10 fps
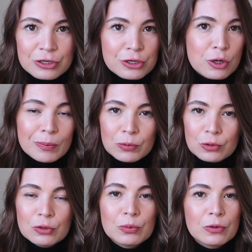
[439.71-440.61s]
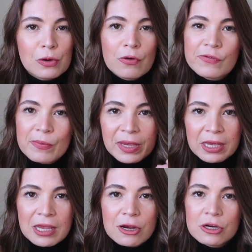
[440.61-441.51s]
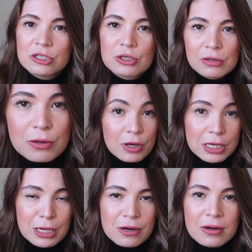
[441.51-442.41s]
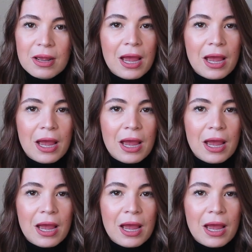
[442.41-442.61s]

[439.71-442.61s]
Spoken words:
Your mood will go from here to here.